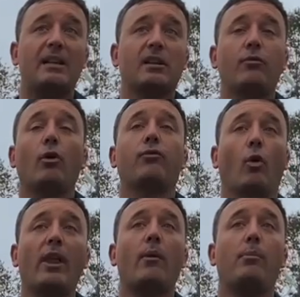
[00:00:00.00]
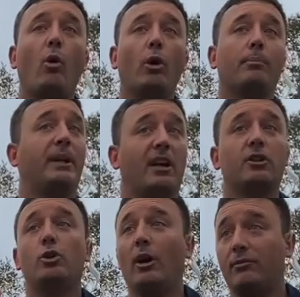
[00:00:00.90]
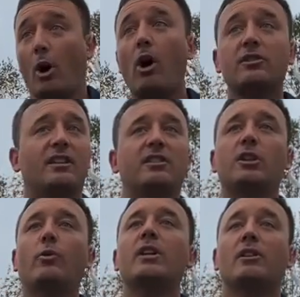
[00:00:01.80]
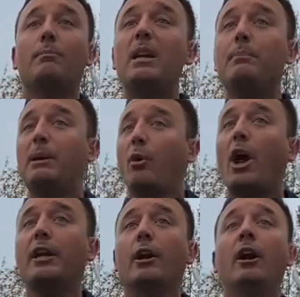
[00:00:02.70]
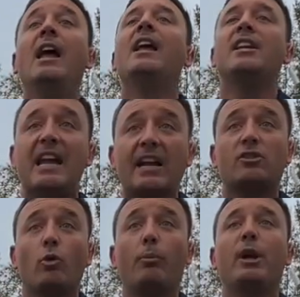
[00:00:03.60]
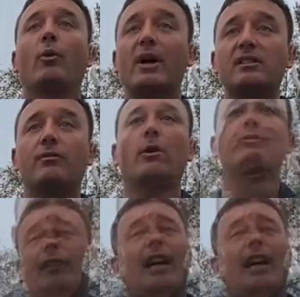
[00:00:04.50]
for for that report because you have caused this situation and me to be brought here, yes, you will be arrested for okay. obstructing.